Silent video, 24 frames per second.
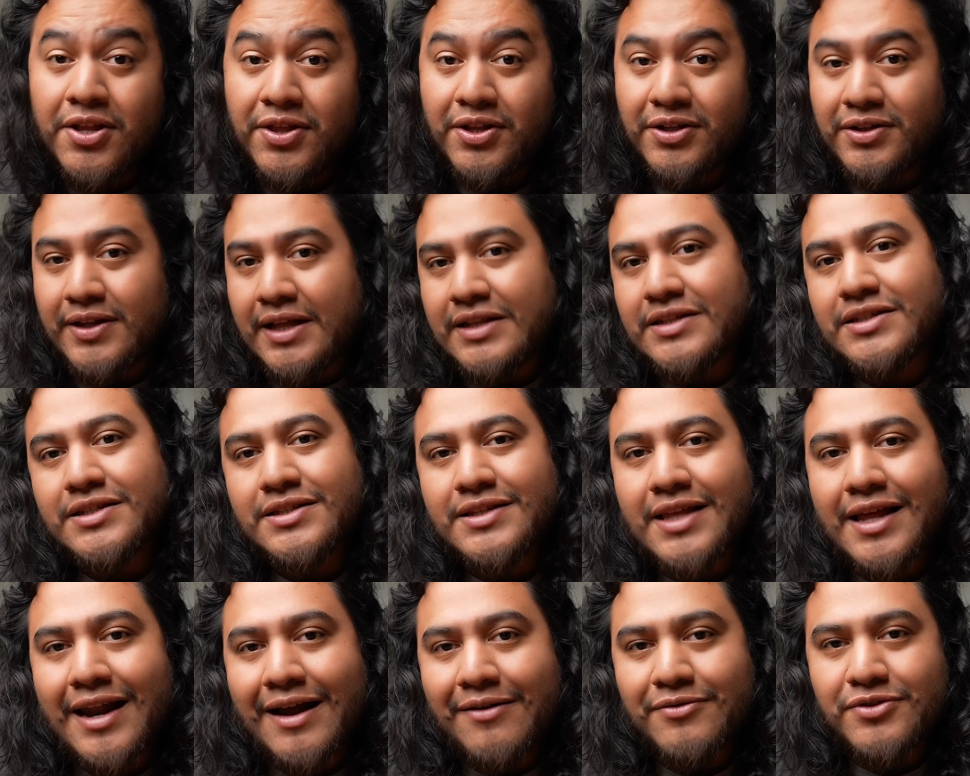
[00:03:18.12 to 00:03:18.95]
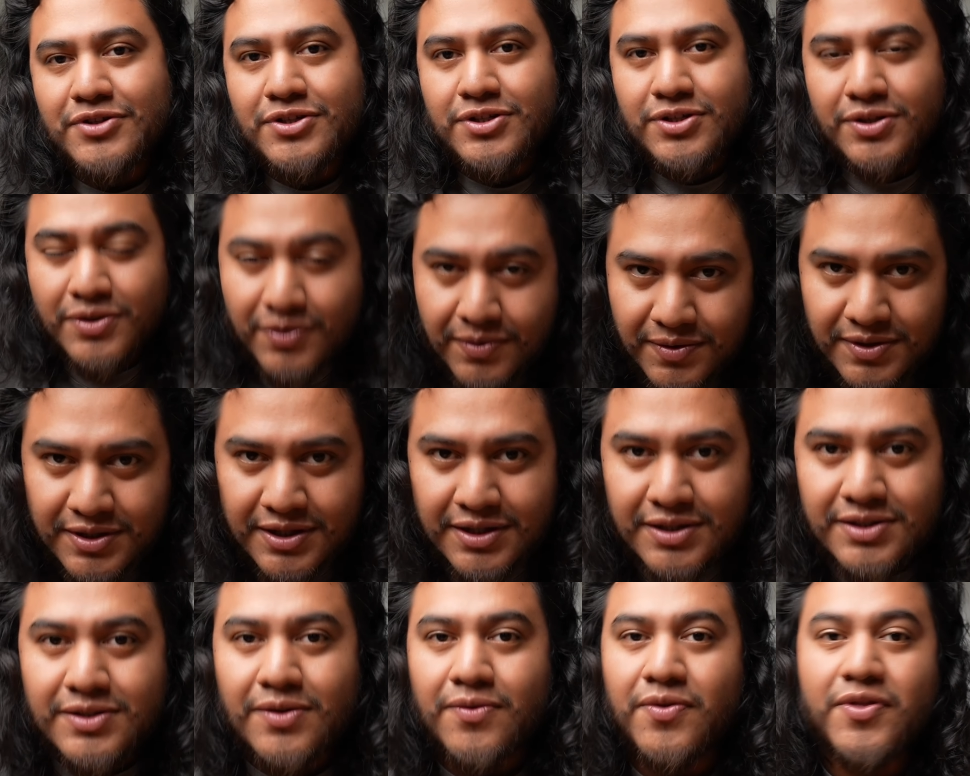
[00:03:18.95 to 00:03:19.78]
the lenses that I was
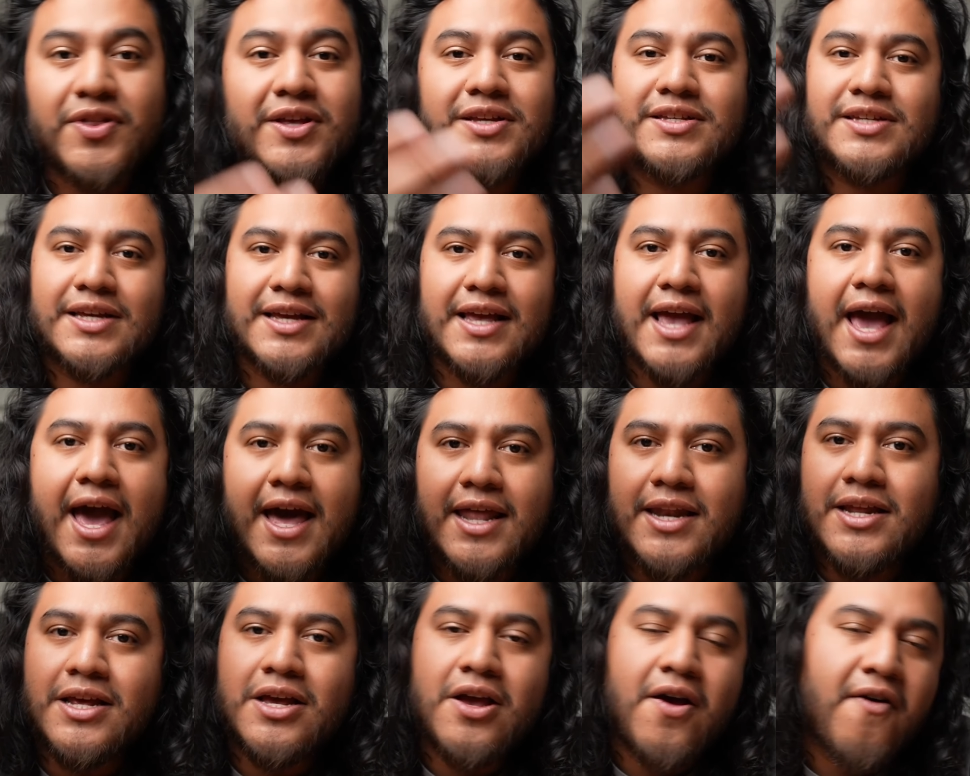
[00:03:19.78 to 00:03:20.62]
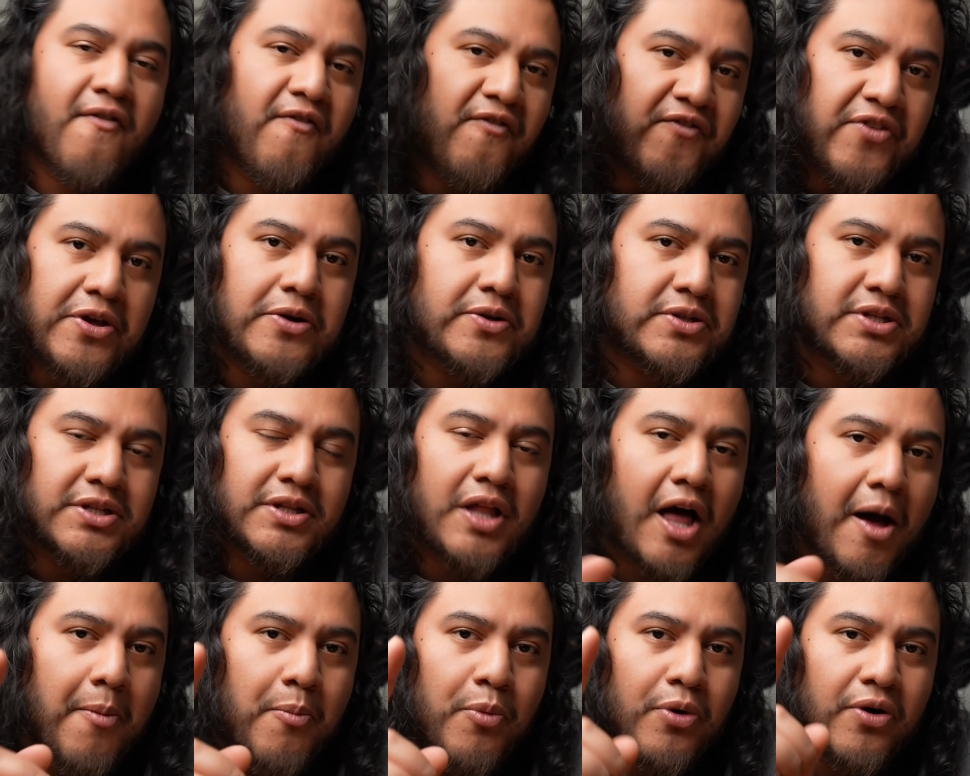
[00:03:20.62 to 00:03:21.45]
using. So this again feels a
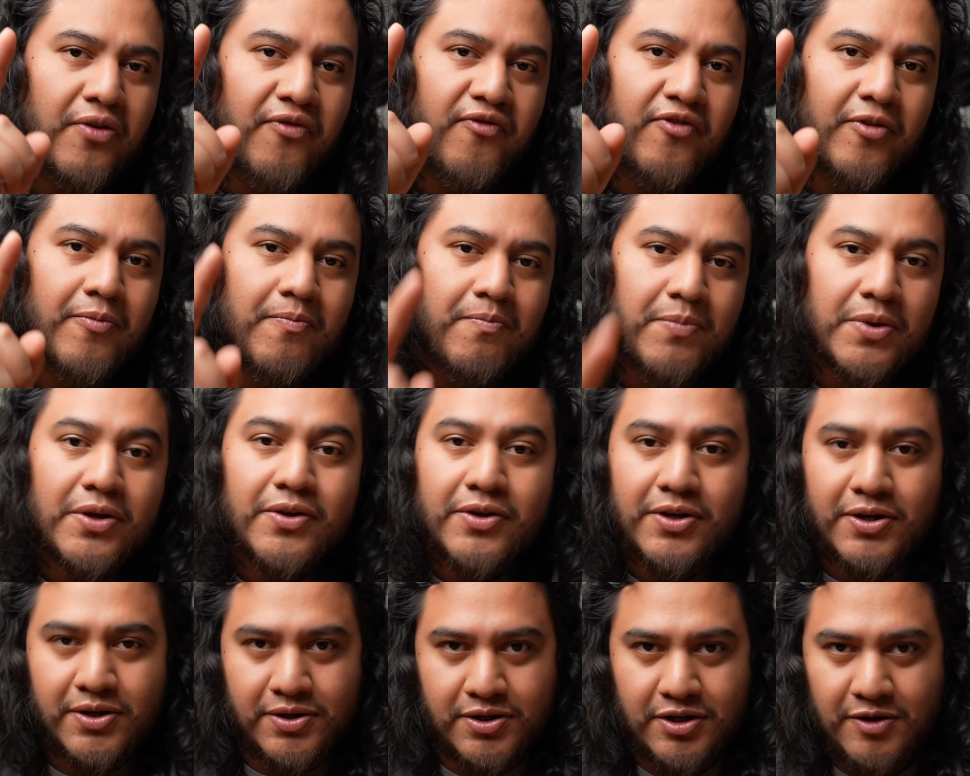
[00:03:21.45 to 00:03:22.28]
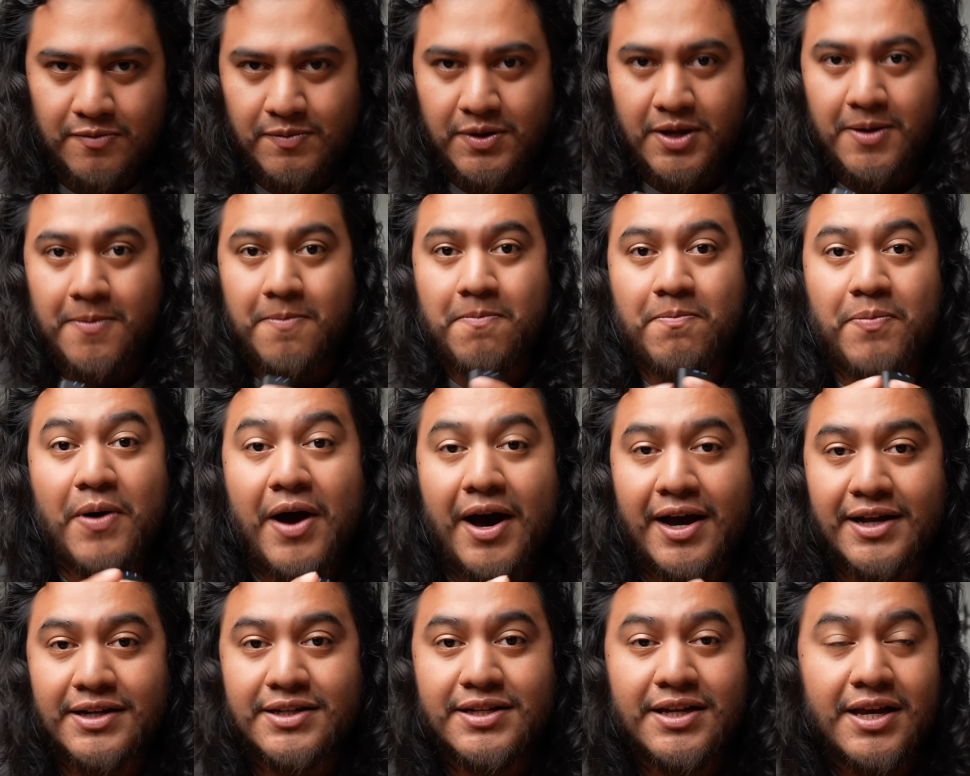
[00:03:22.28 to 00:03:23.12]
lot more familiar to me.
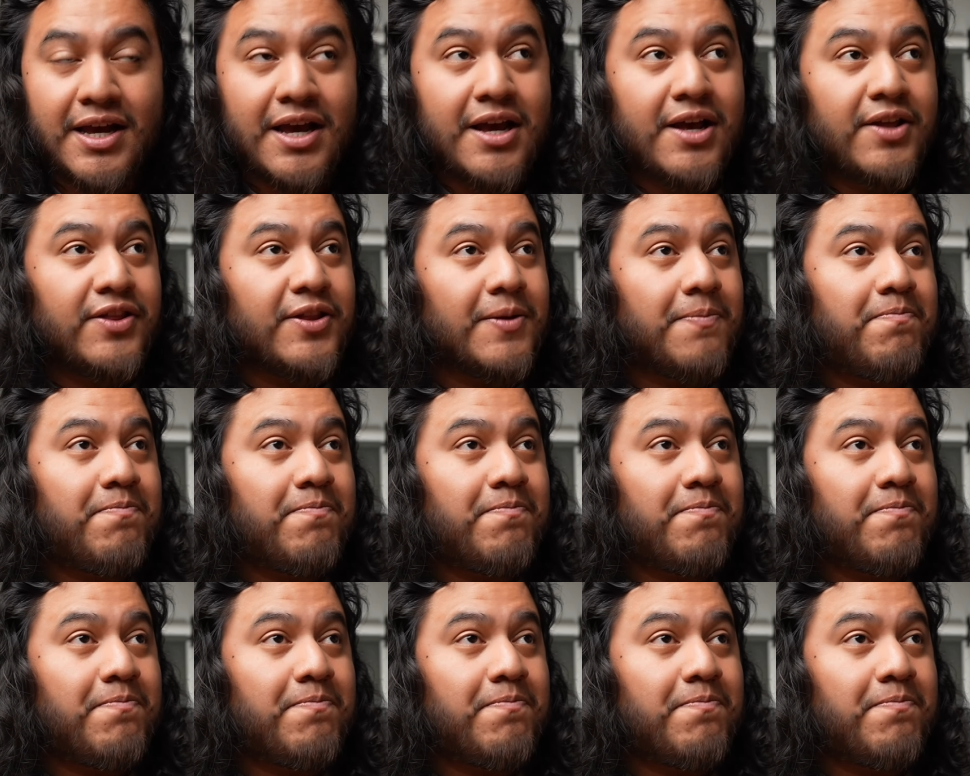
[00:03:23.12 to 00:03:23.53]
But the